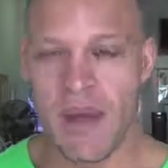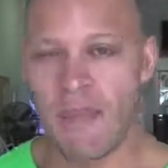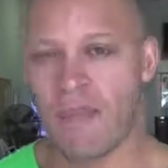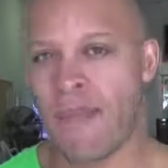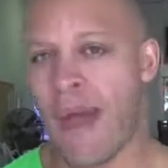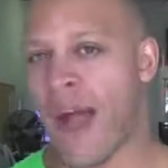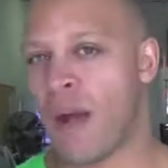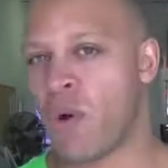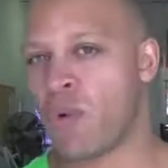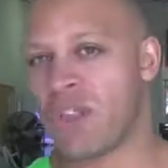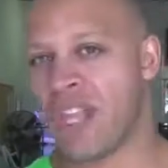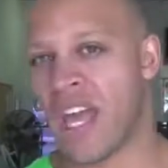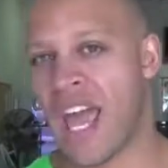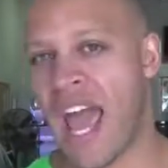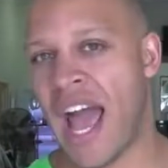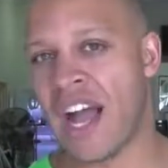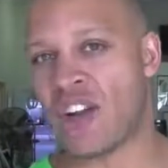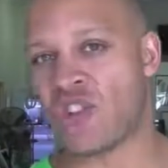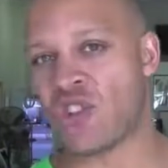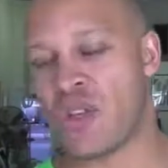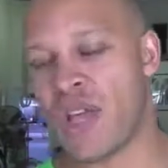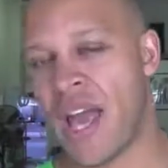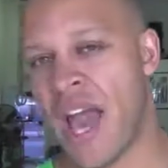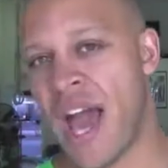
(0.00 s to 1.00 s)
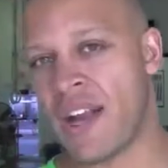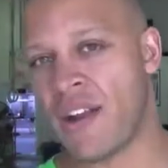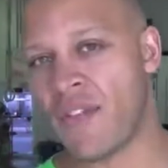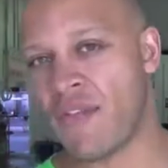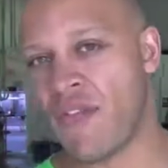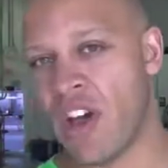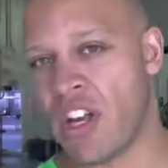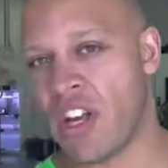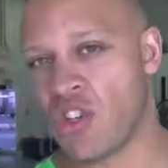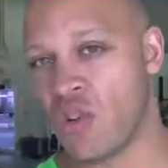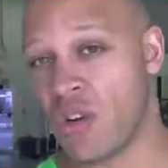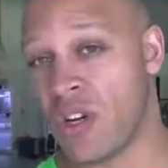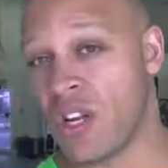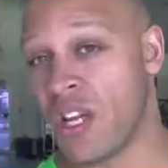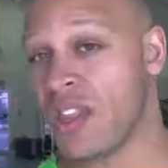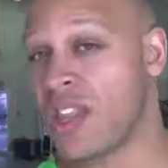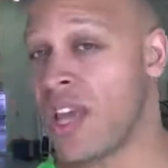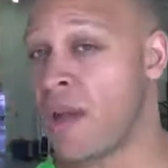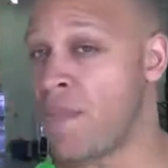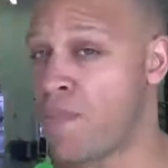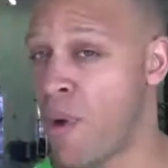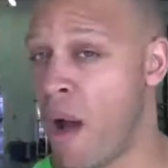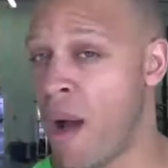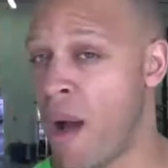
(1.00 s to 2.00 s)
Back when they actually had ephedra in it,
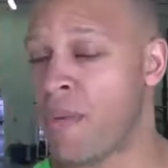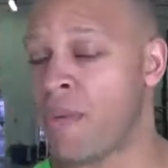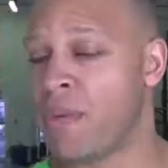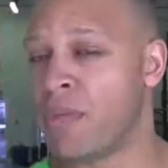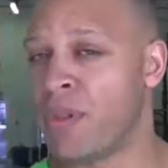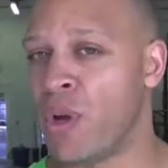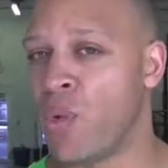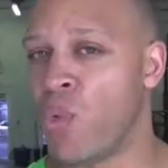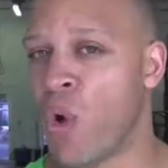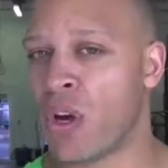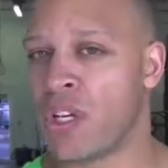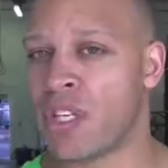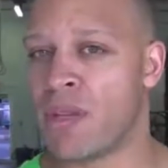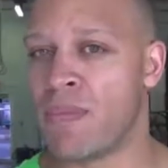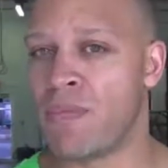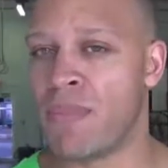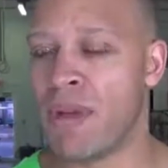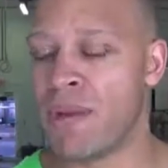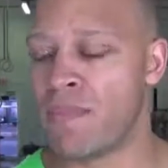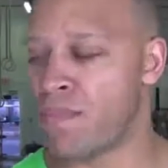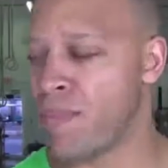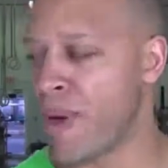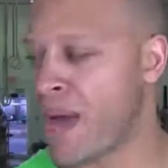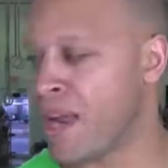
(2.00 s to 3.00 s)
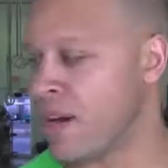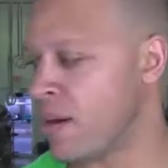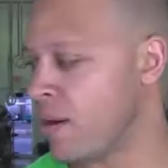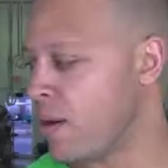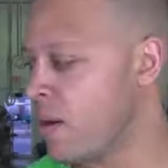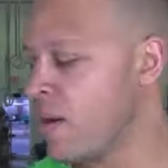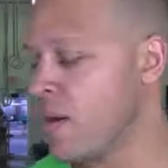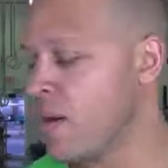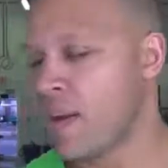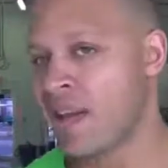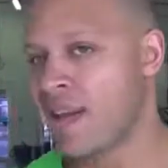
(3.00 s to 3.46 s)
they probably worked a bit better.